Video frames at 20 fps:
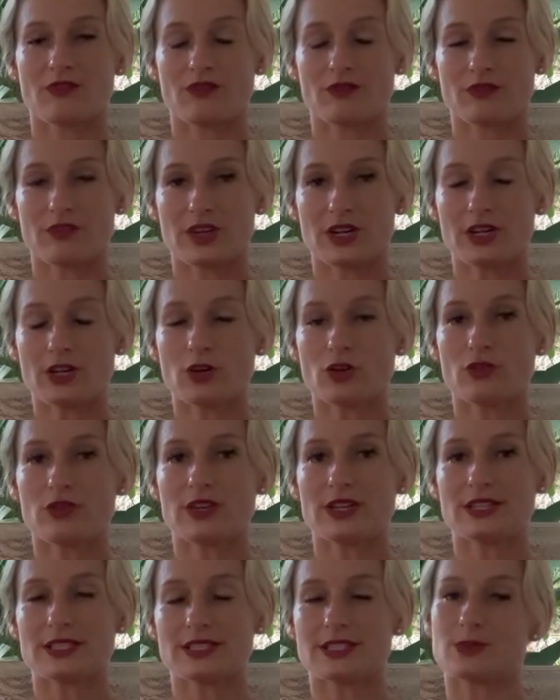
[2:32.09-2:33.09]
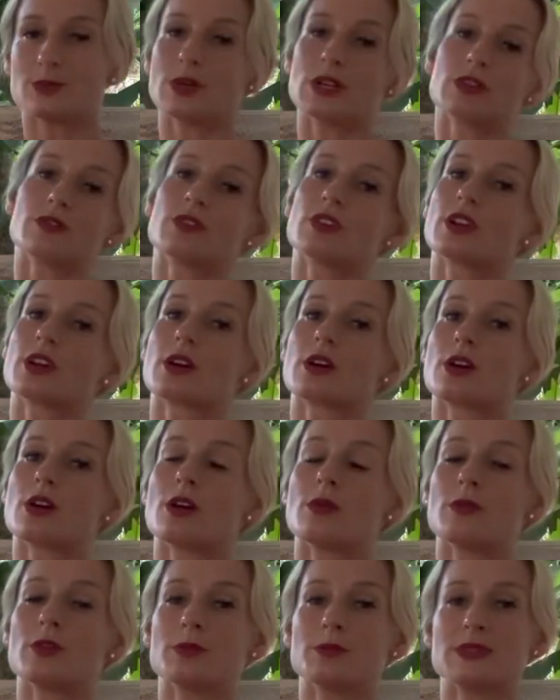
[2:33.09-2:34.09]
Very often, this is one of the
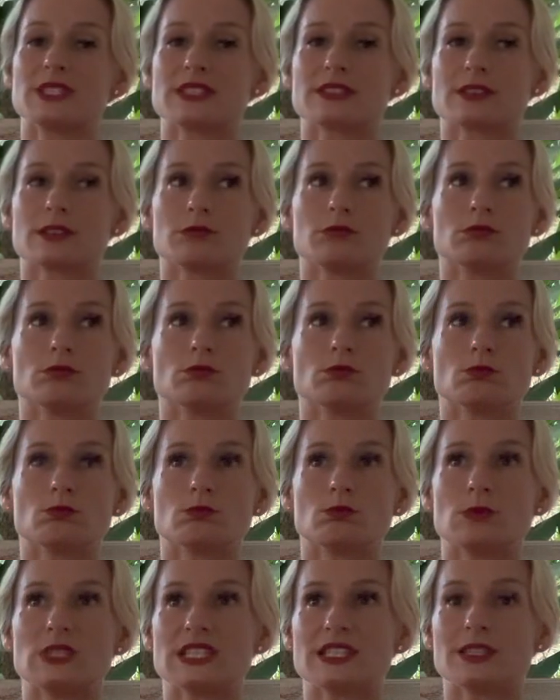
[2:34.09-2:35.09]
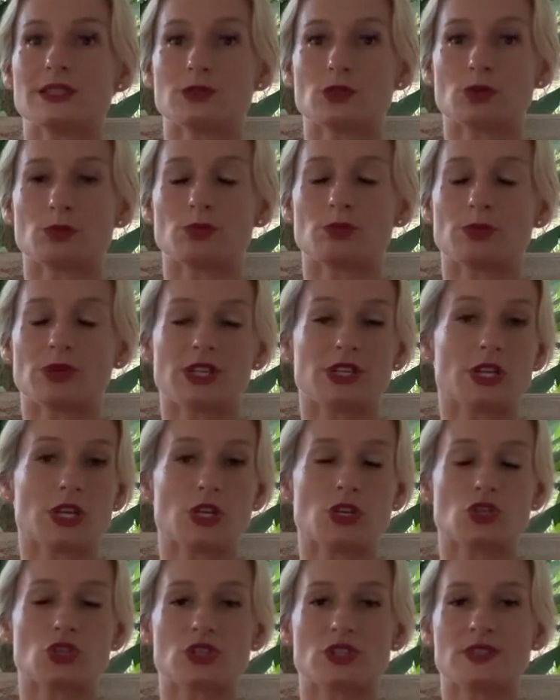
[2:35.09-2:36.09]
common
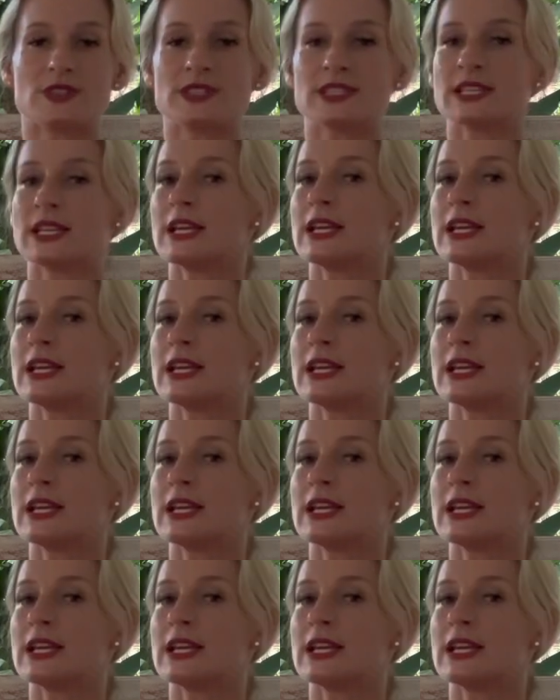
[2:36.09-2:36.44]
misinterpretations.